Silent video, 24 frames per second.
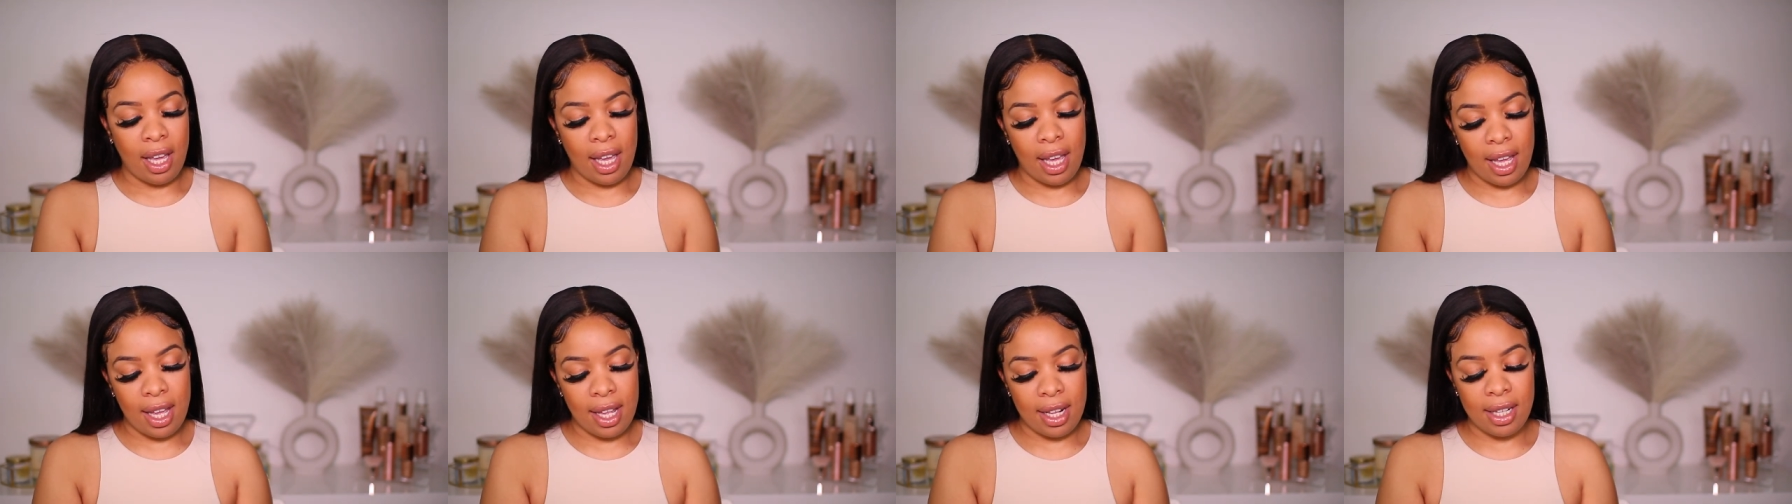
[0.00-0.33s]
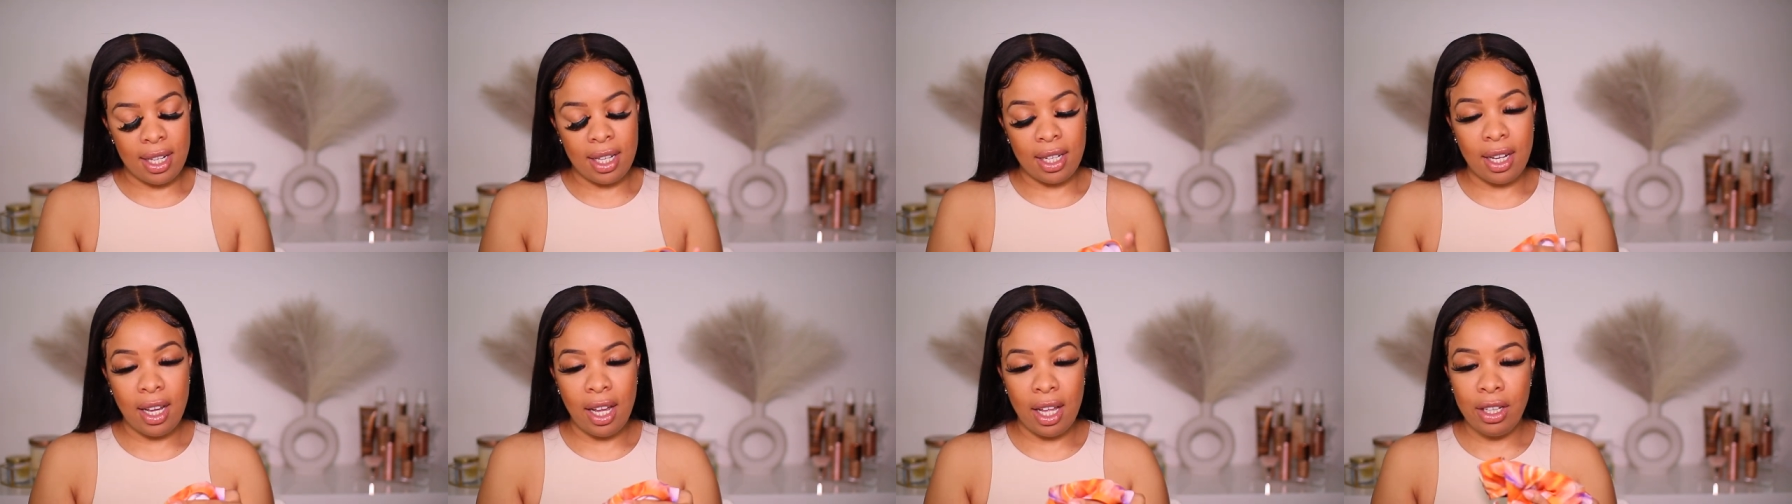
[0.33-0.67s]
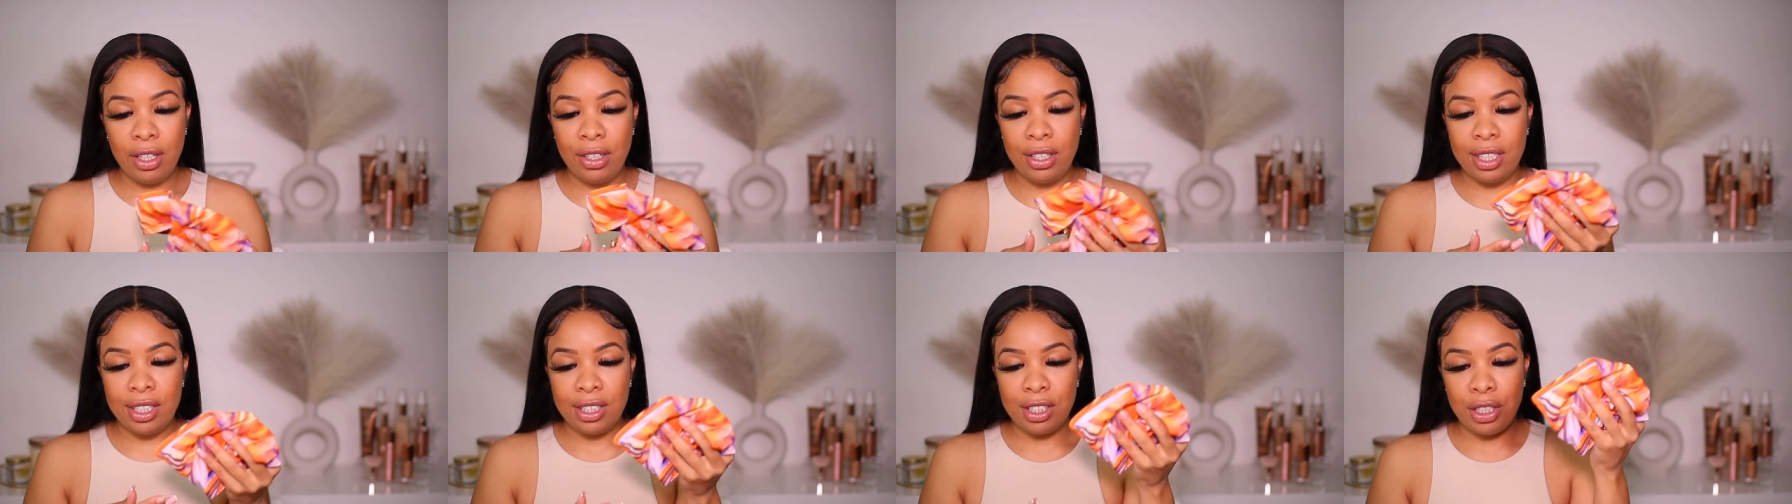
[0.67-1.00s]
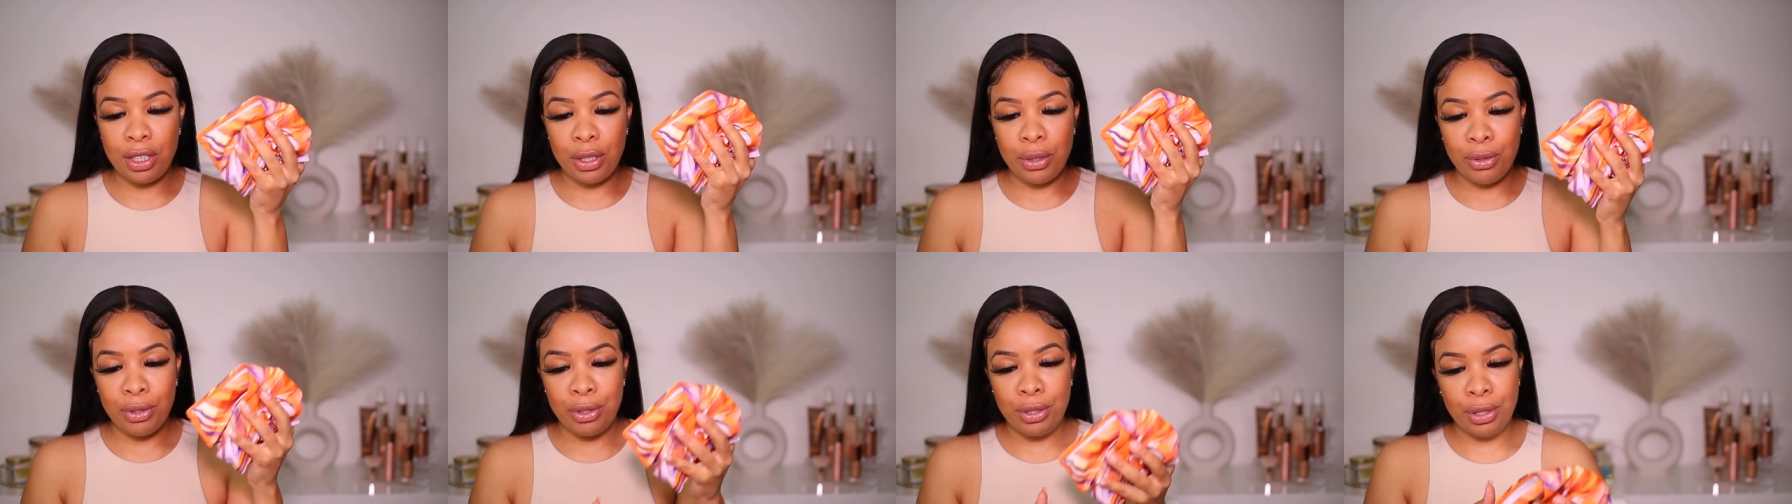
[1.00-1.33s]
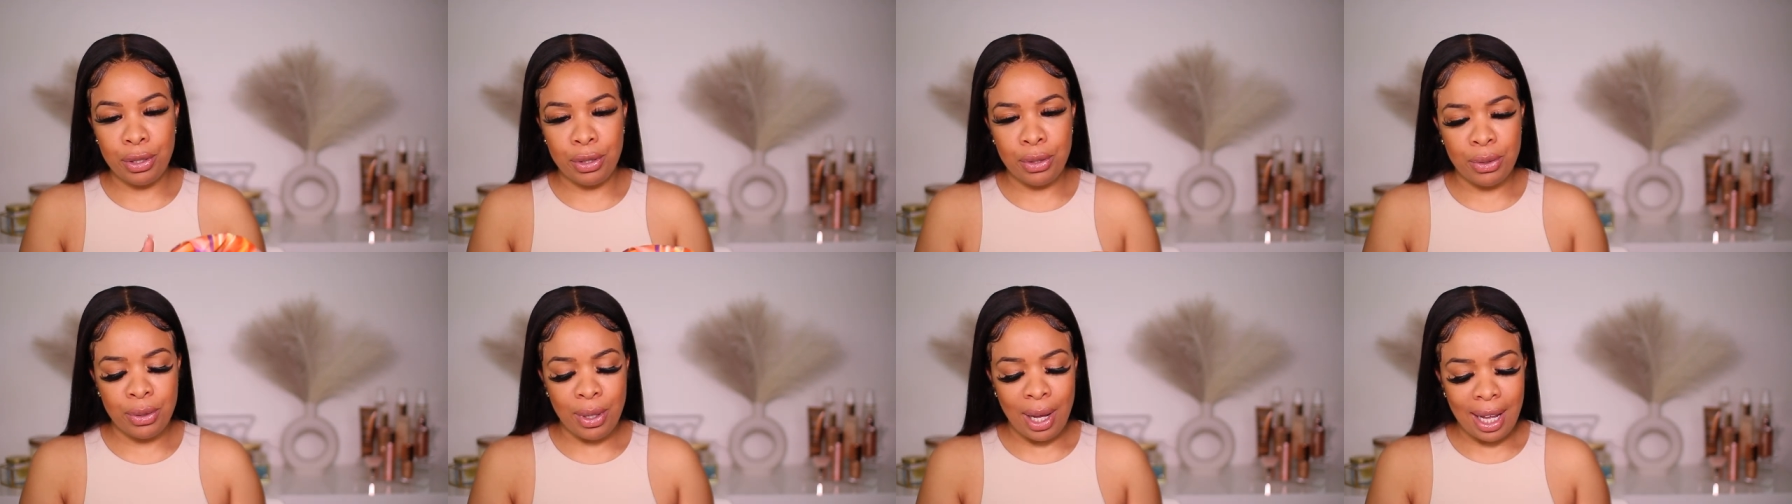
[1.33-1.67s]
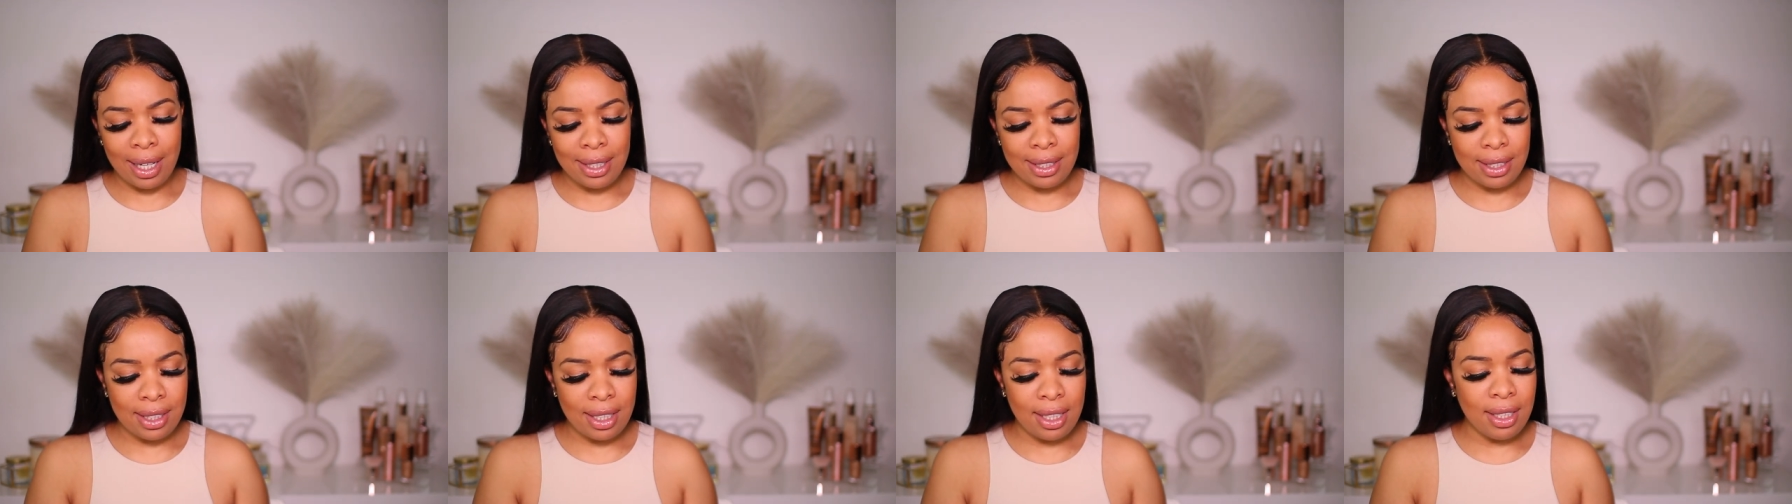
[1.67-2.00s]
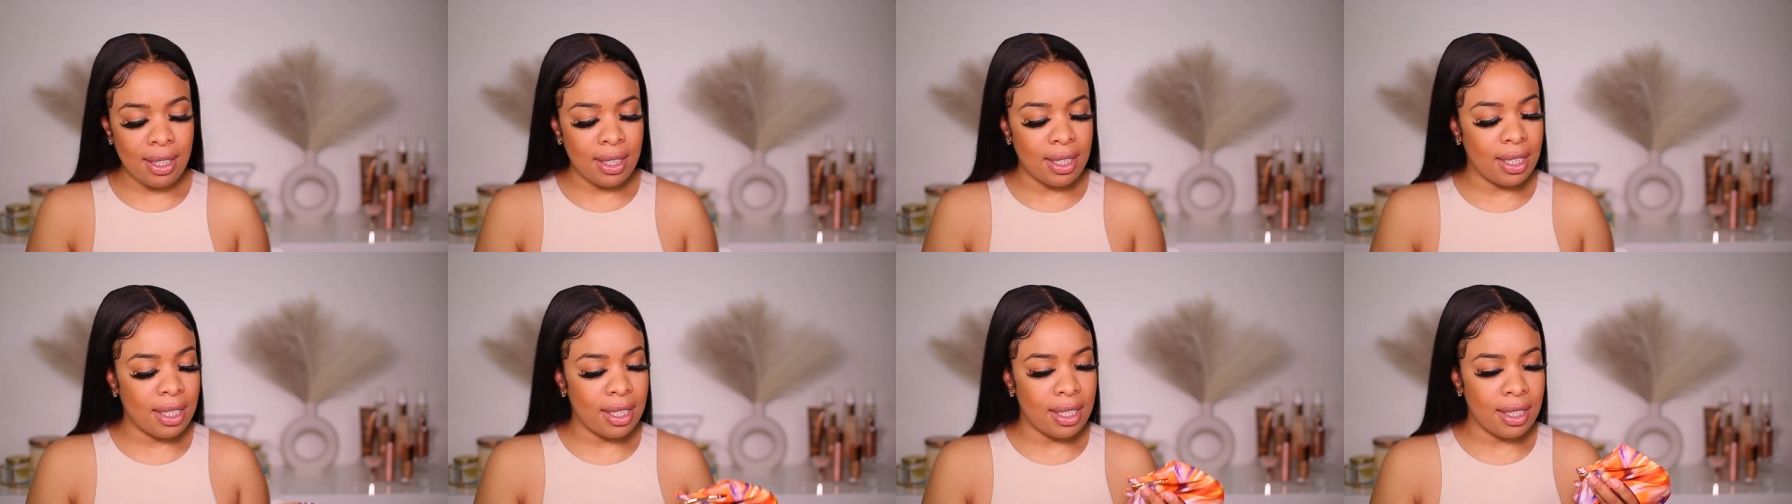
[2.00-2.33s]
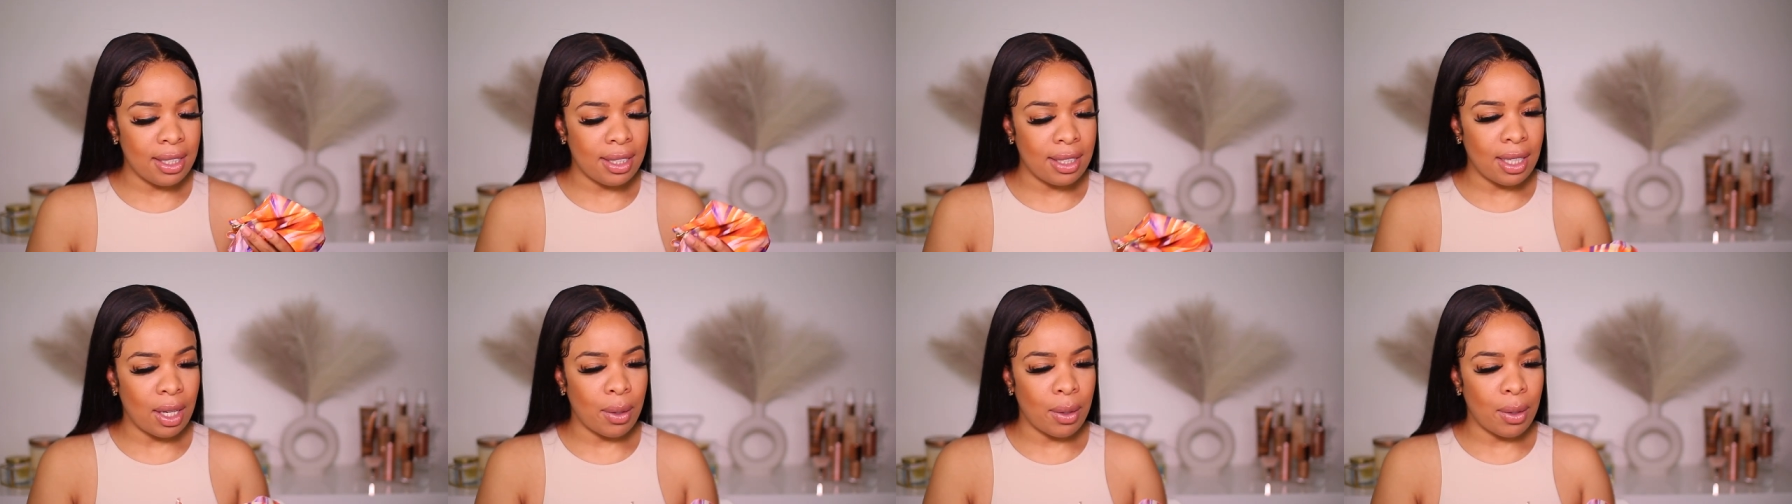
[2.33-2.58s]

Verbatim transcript: and the color is cute too i seen this